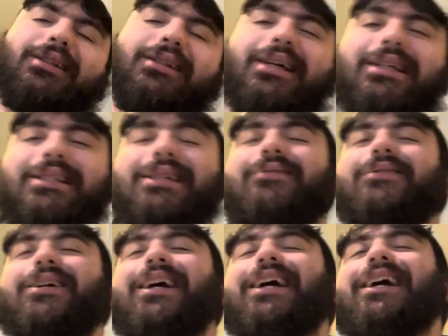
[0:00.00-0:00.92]
lights
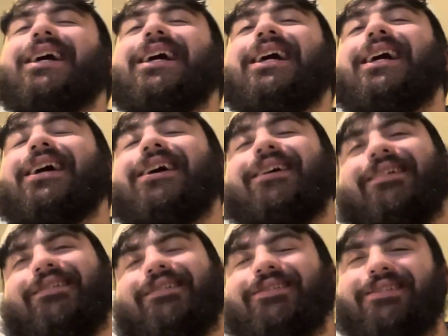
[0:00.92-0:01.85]
Oh,